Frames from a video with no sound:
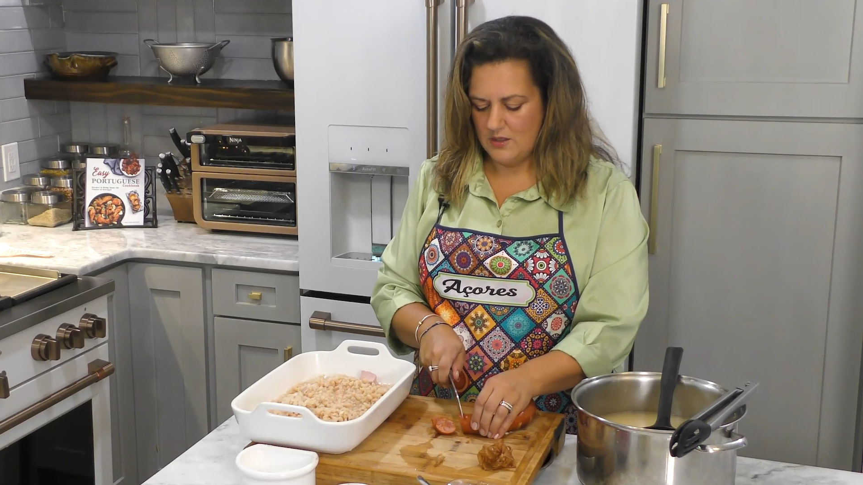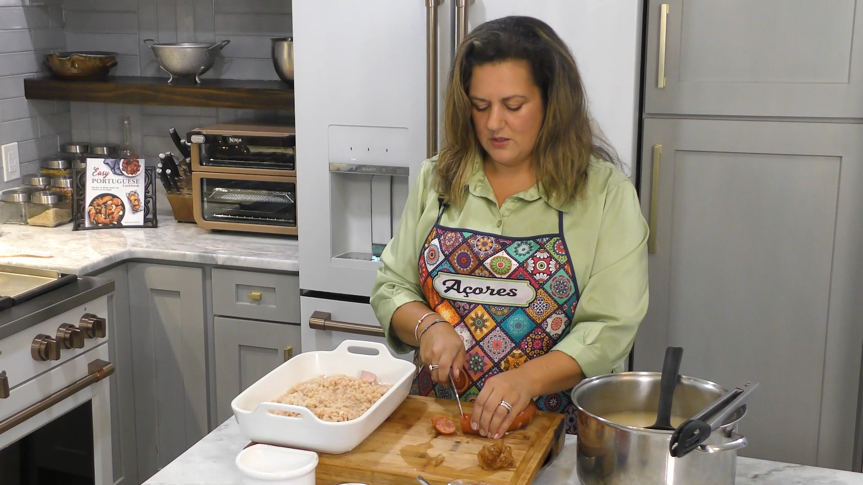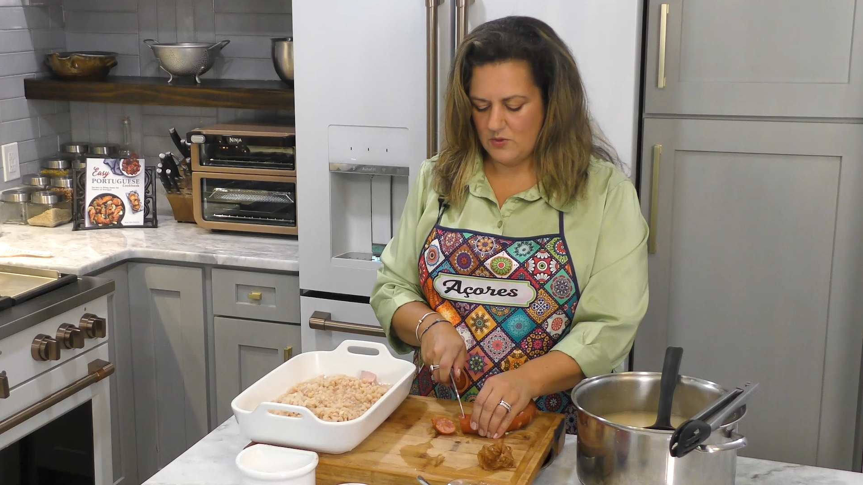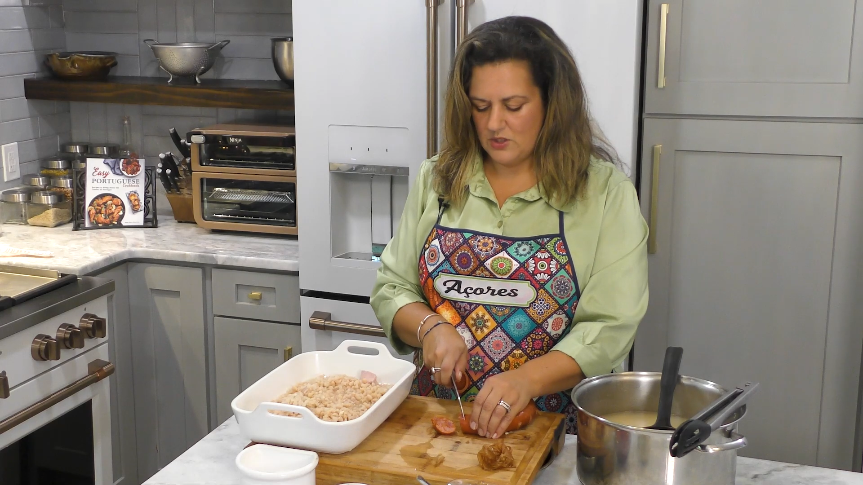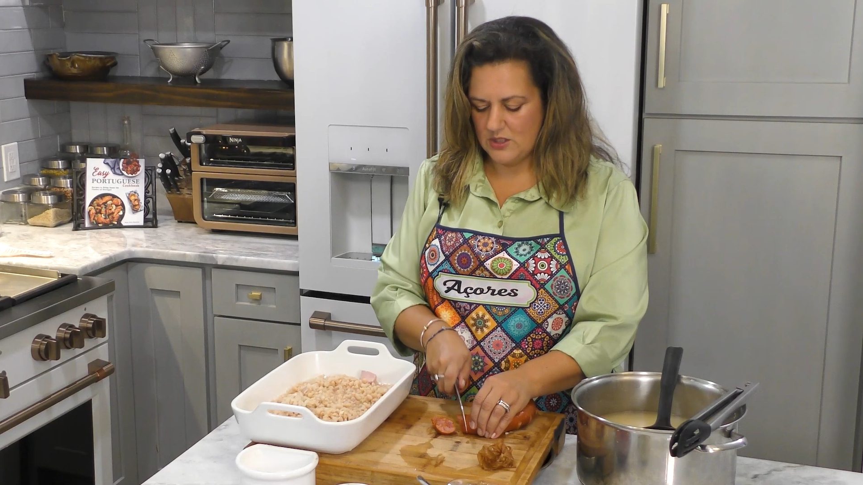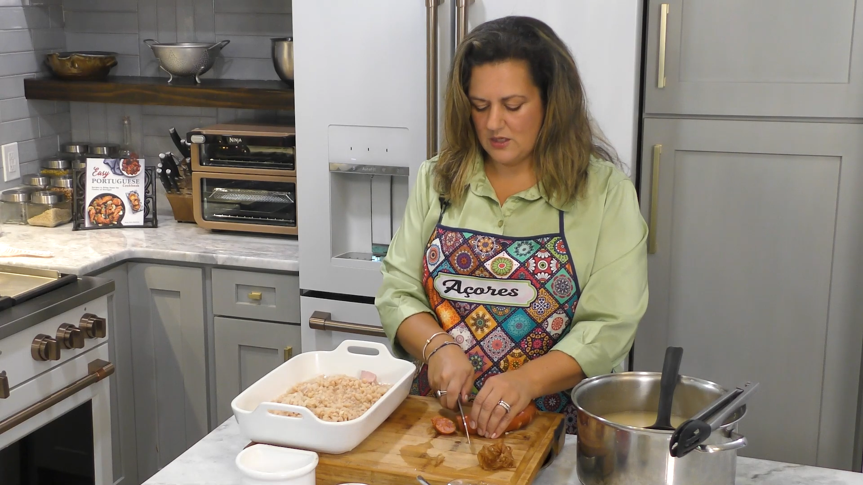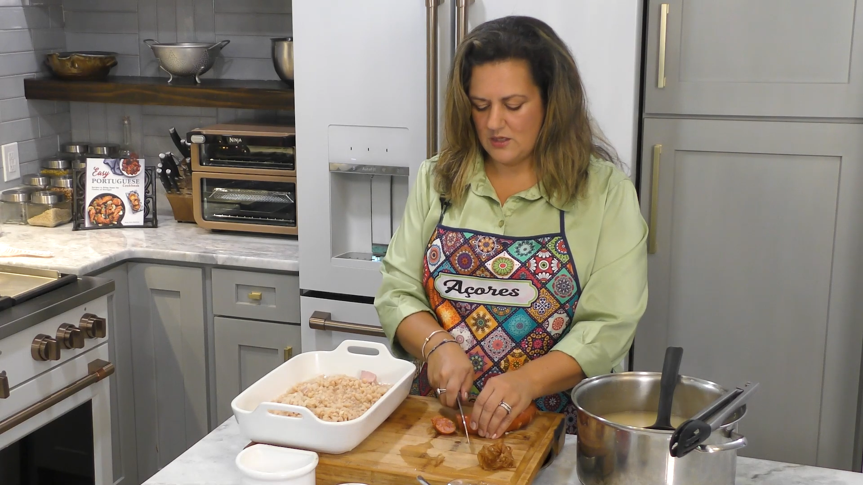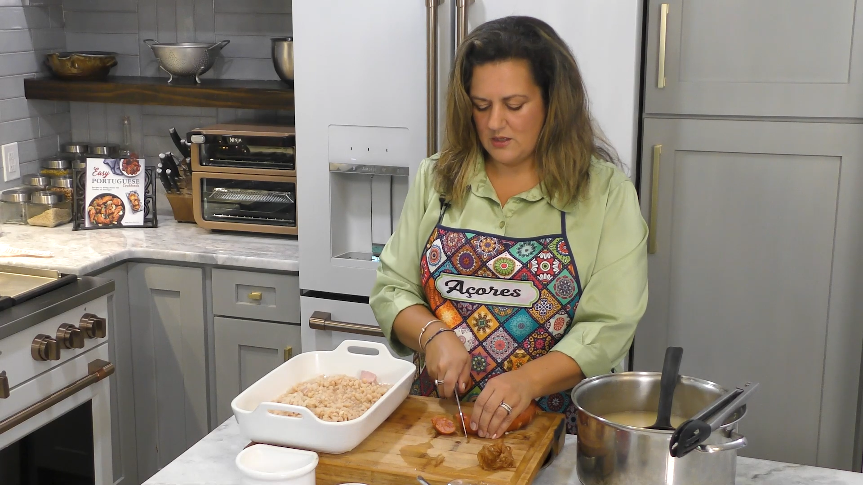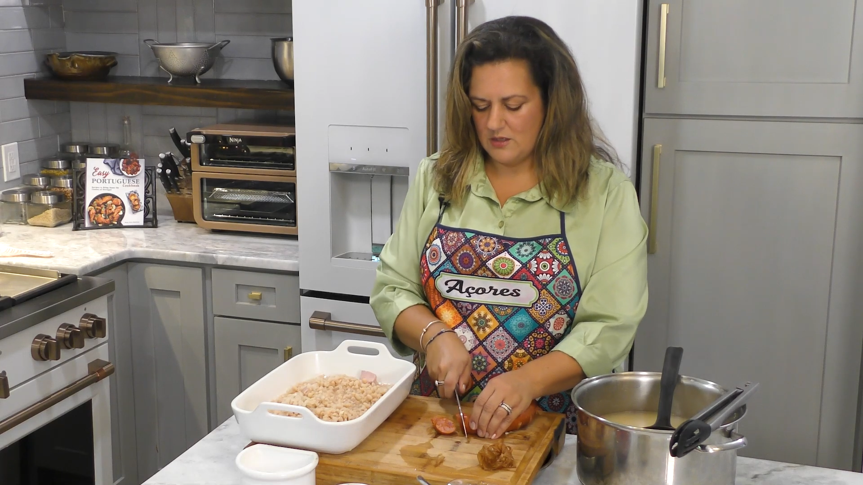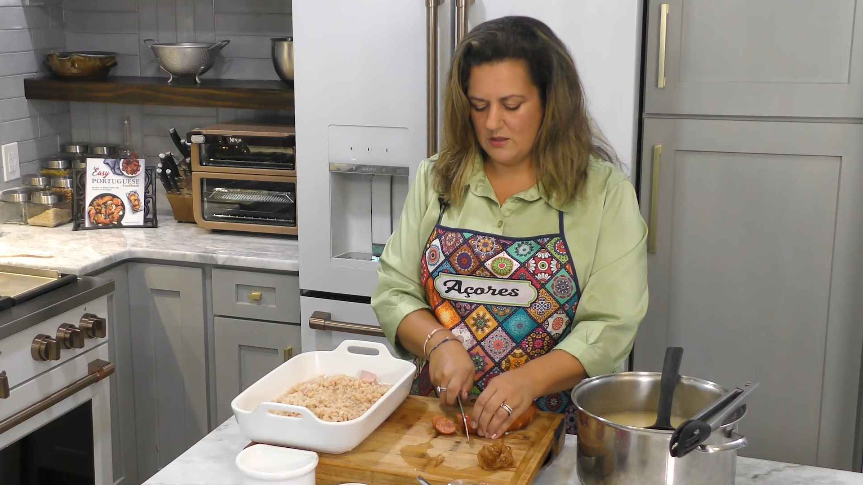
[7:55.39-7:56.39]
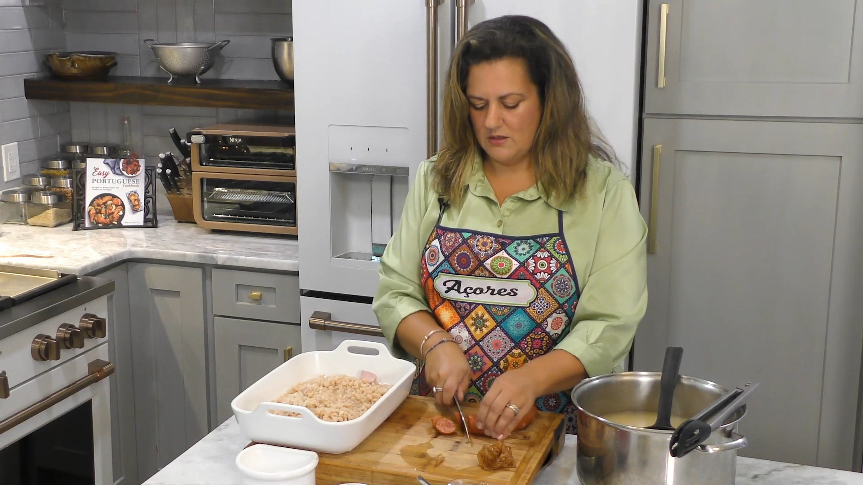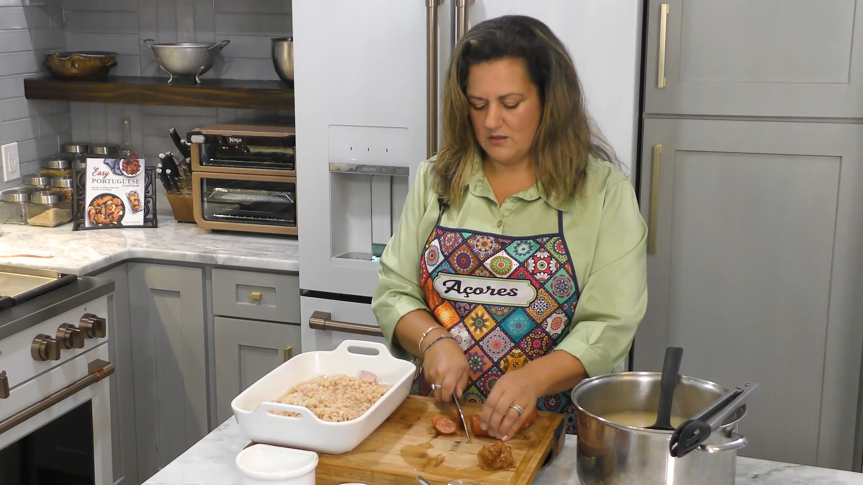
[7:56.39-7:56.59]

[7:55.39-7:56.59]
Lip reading: So we're just gonna